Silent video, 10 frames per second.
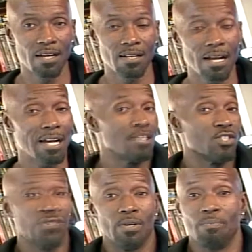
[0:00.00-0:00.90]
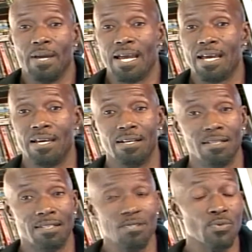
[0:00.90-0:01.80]
I just felt bad.
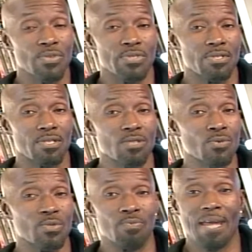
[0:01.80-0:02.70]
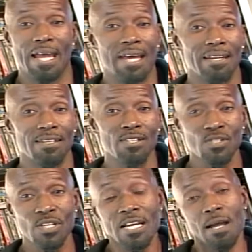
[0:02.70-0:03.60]
This was bad.
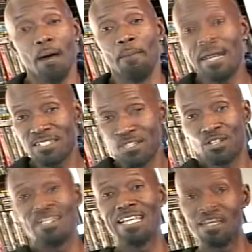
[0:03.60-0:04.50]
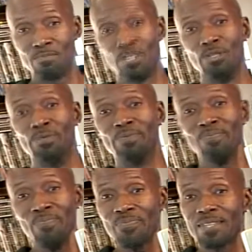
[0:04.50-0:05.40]
Imagine your debut.
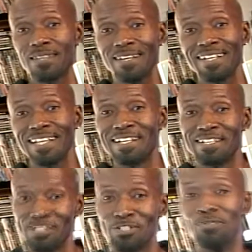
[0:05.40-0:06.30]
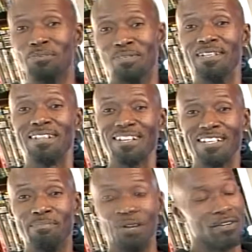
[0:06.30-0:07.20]
It's you,
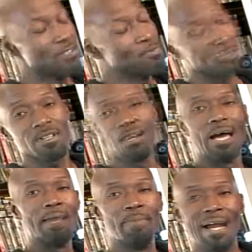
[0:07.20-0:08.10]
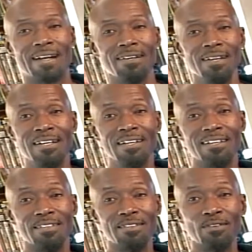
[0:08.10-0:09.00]
Mario, linebacker.
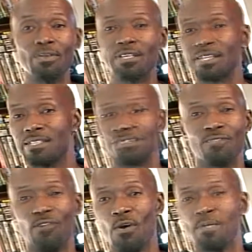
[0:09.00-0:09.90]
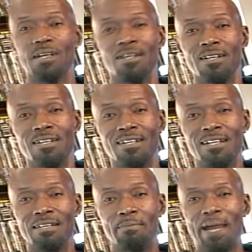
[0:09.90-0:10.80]
You're going against the former,
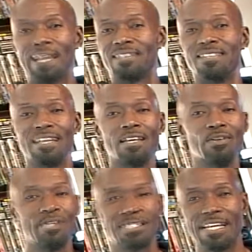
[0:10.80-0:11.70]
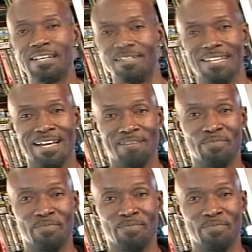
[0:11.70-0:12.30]
back in the day, Lawrence Taylor type.